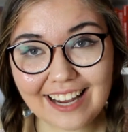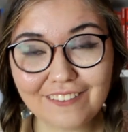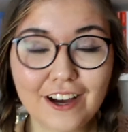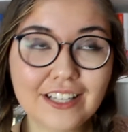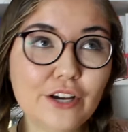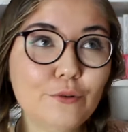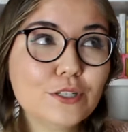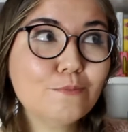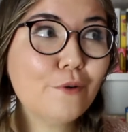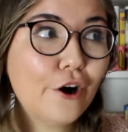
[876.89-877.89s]
I thought it
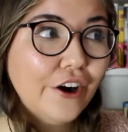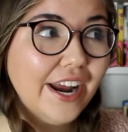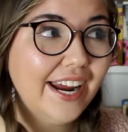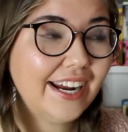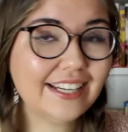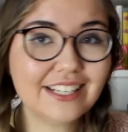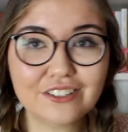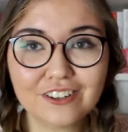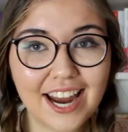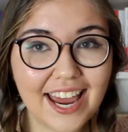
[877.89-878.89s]
was boring and it
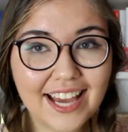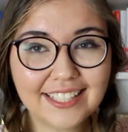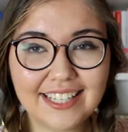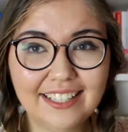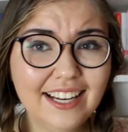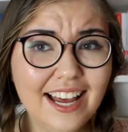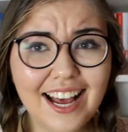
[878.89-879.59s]
dragged, and